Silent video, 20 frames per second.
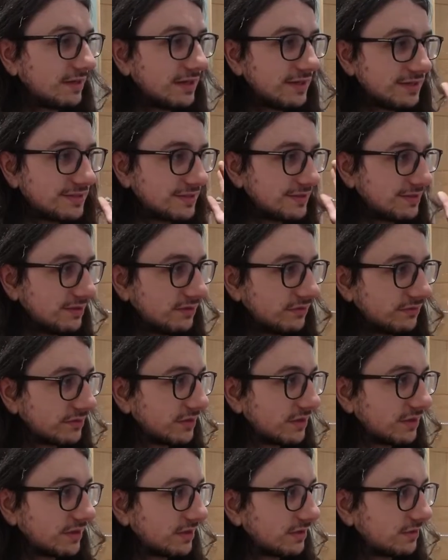this, you've
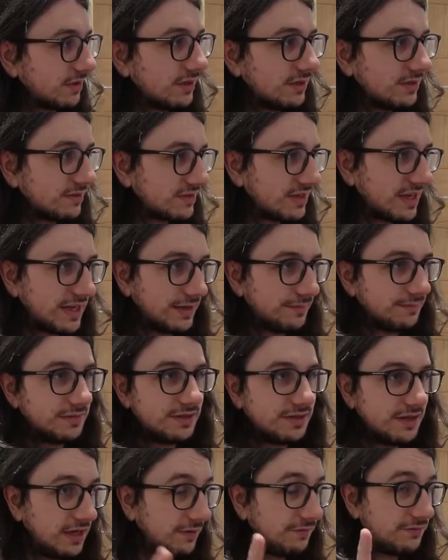got a crontab.
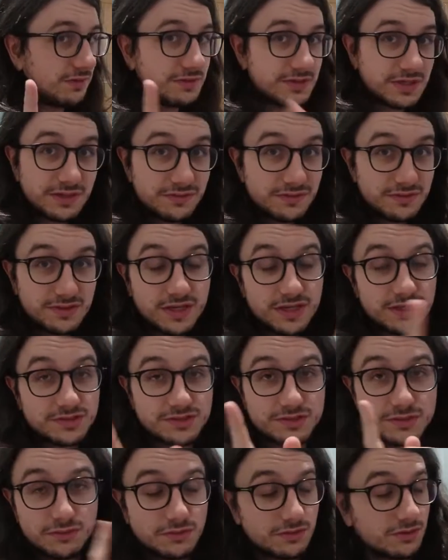If you don't, install